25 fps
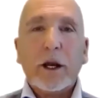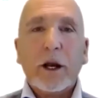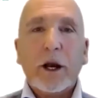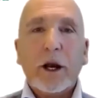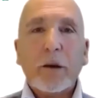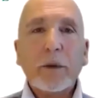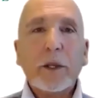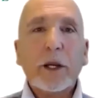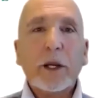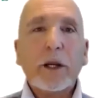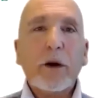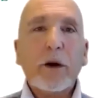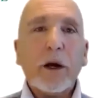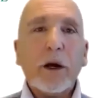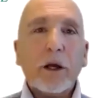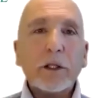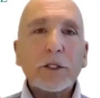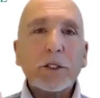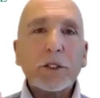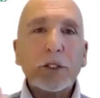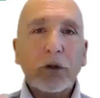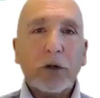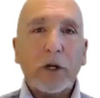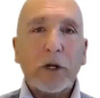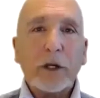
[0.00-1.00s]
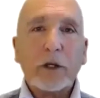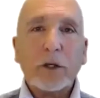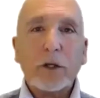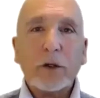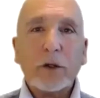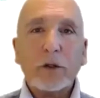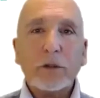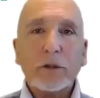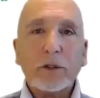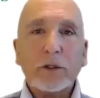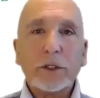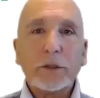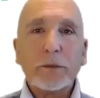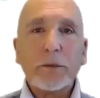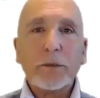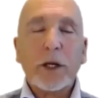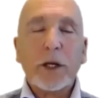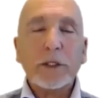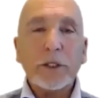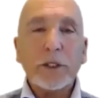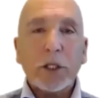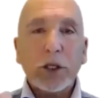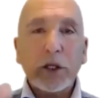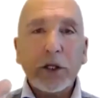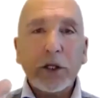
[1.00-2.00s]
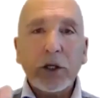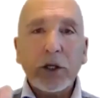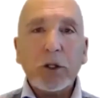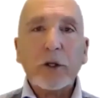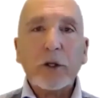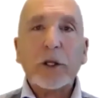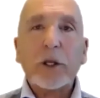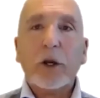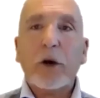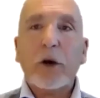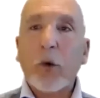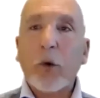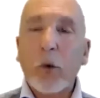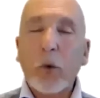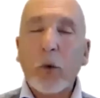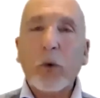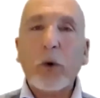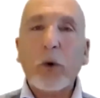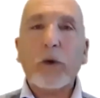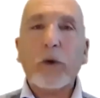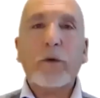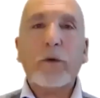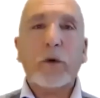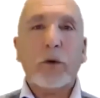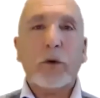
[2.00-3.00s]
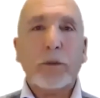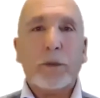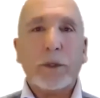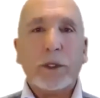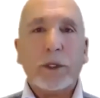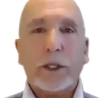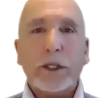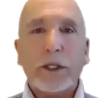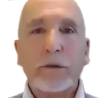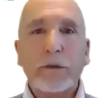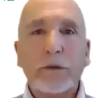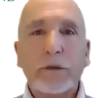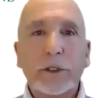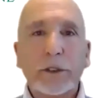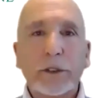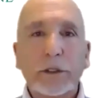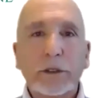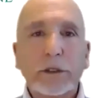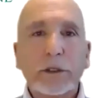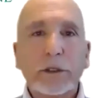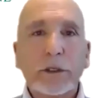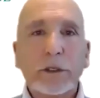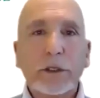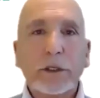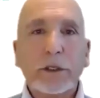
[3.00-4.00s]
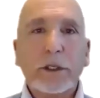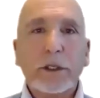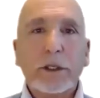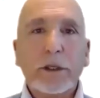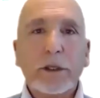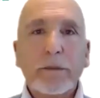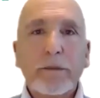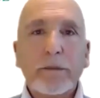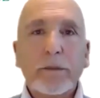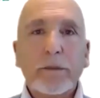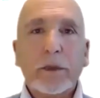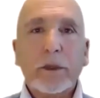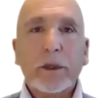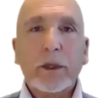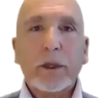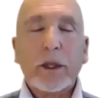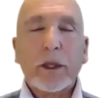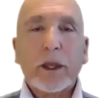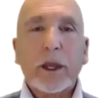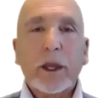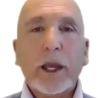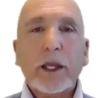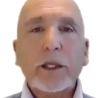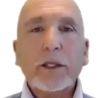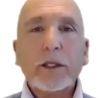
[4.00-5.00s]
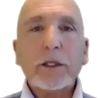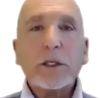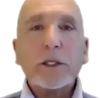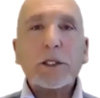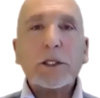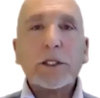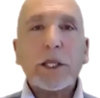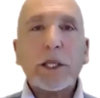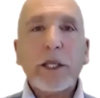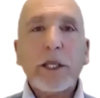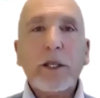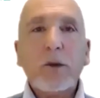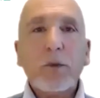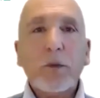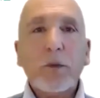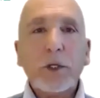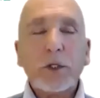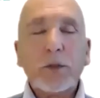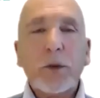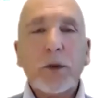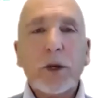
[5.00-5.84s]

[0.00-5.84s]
I'm going to ask your unconscious mind to look at all of your beliefs and see which